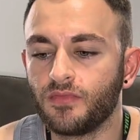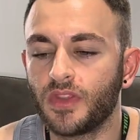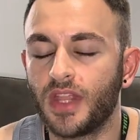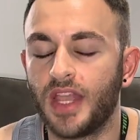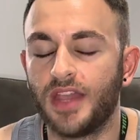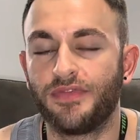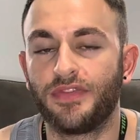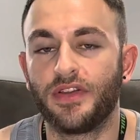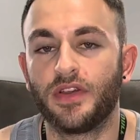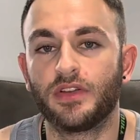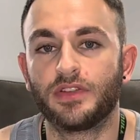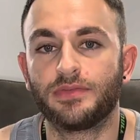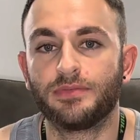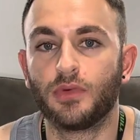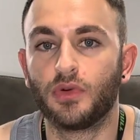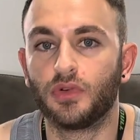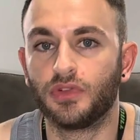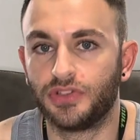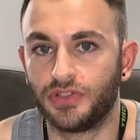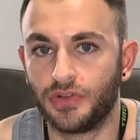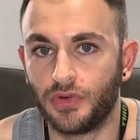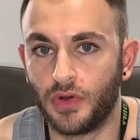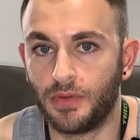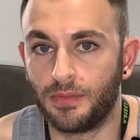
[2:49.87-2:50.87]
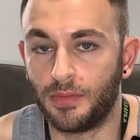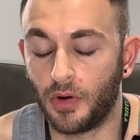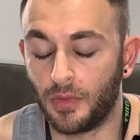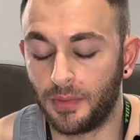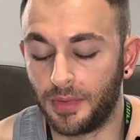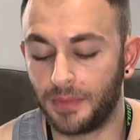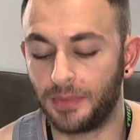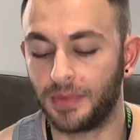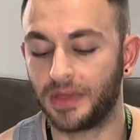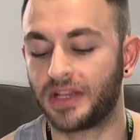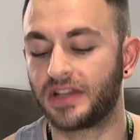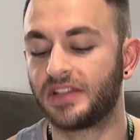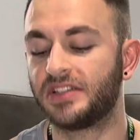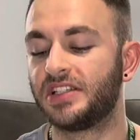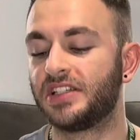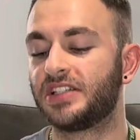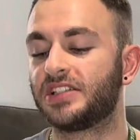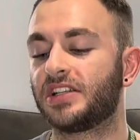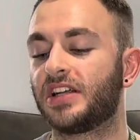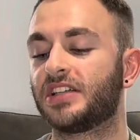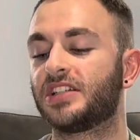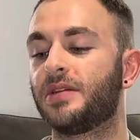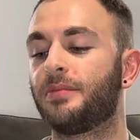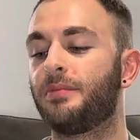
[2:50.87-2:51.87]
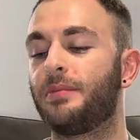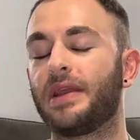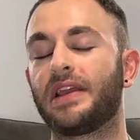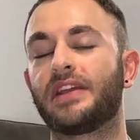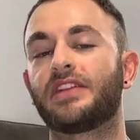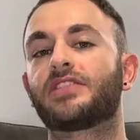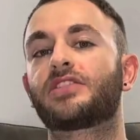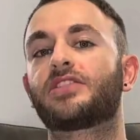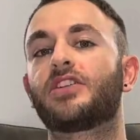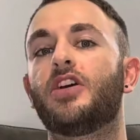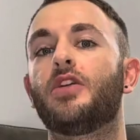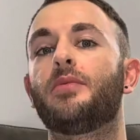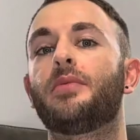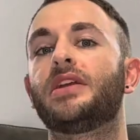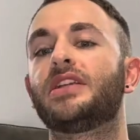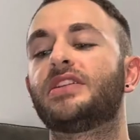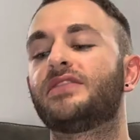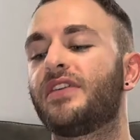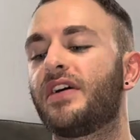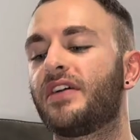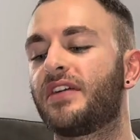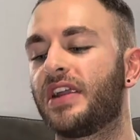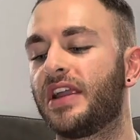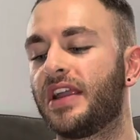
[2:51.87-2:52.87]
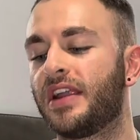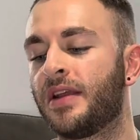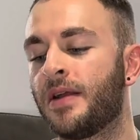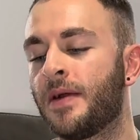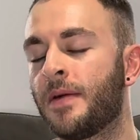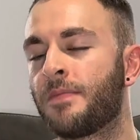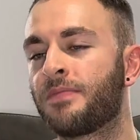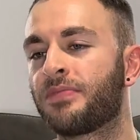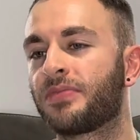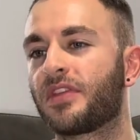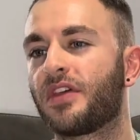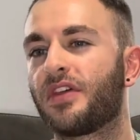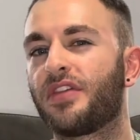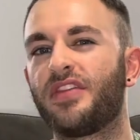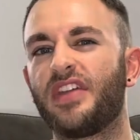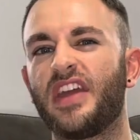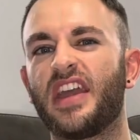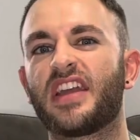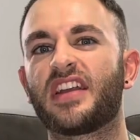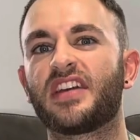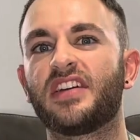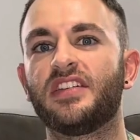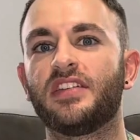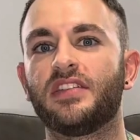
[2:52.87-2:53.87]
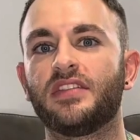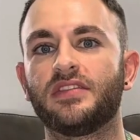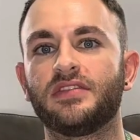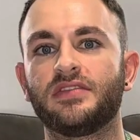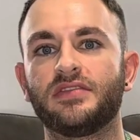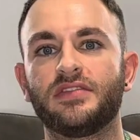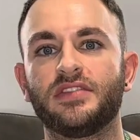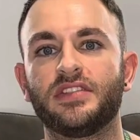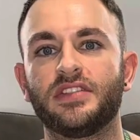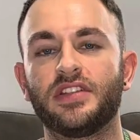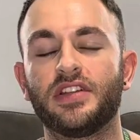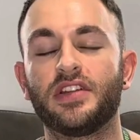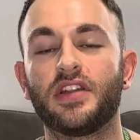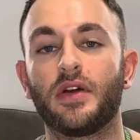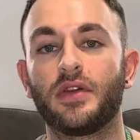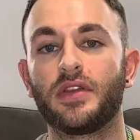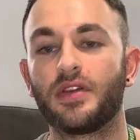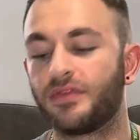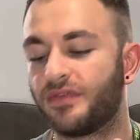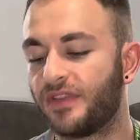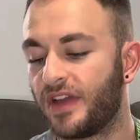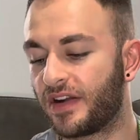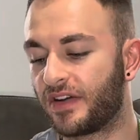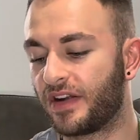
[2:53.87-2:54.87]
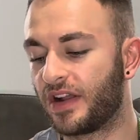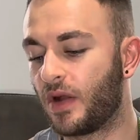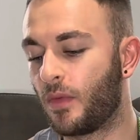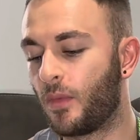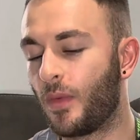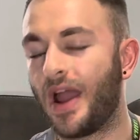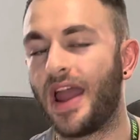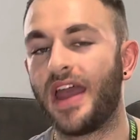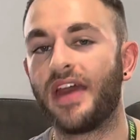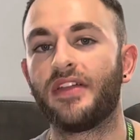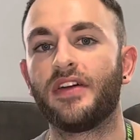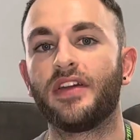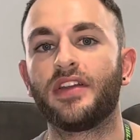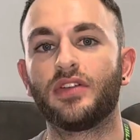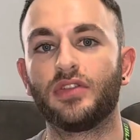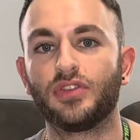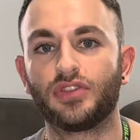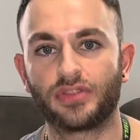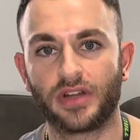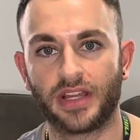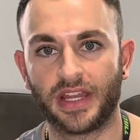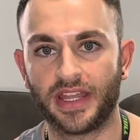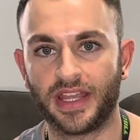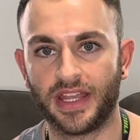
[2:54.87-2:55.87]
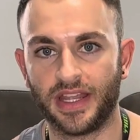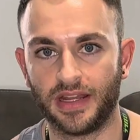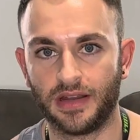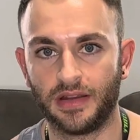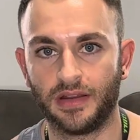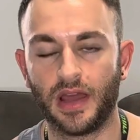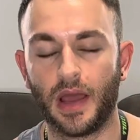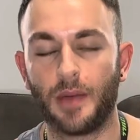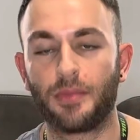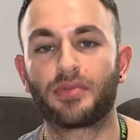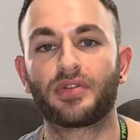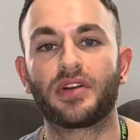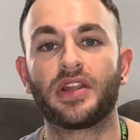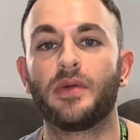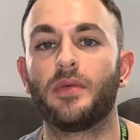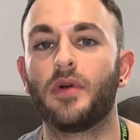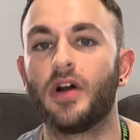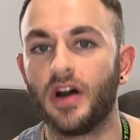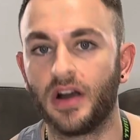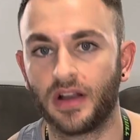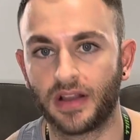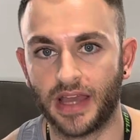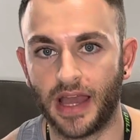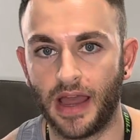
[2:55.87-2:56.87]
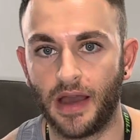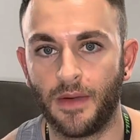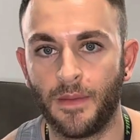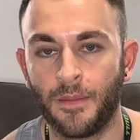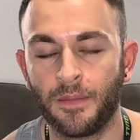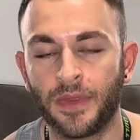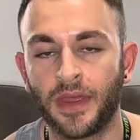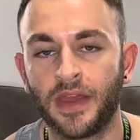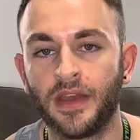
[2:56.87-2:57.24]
if it was more doable, but because it's such a big scoop, it's very thick and, you know, you're very aware that you're drinking a pre-workout.